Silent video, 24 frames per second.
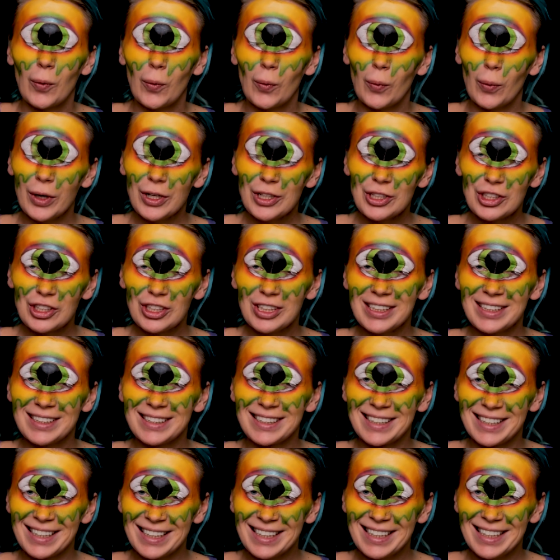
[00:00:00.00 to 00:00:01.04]
When she
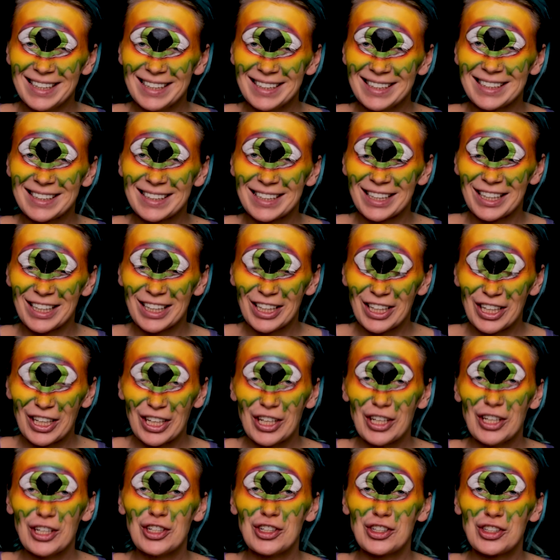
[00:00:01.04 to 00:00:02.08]
sees this,
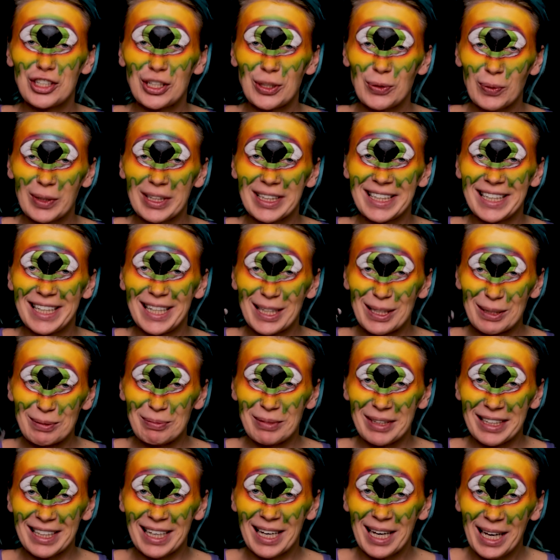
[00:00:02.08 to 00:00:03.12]
she will kill
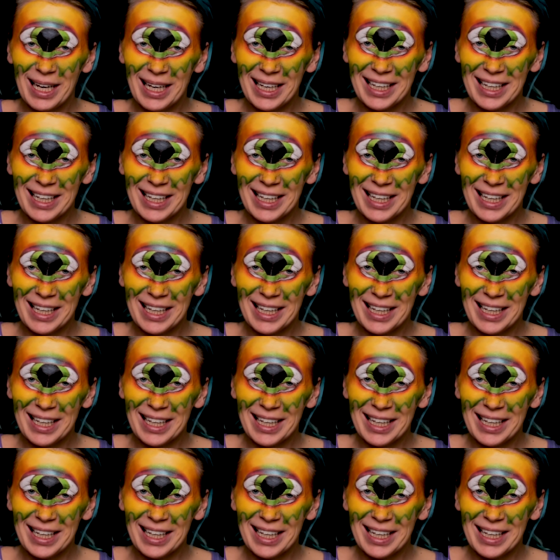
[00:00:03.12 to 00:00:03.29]
me.